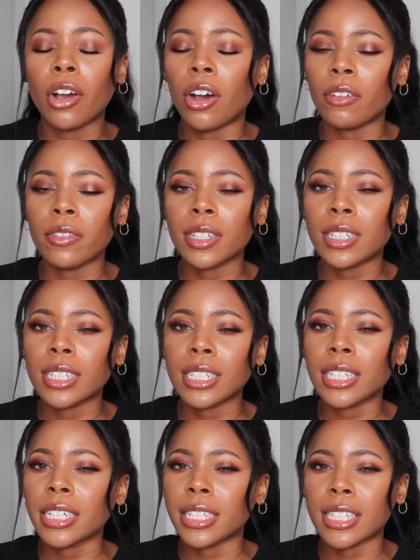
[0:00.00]

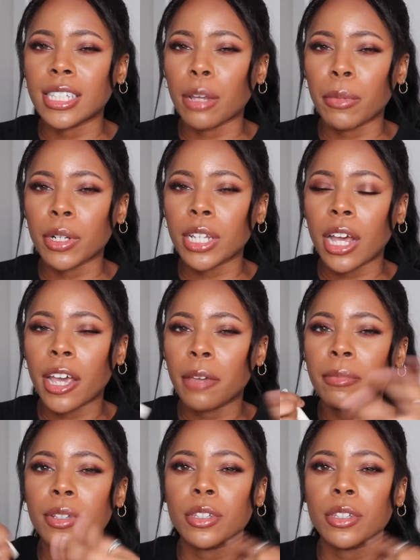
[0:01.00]
Obviously, it's summertime,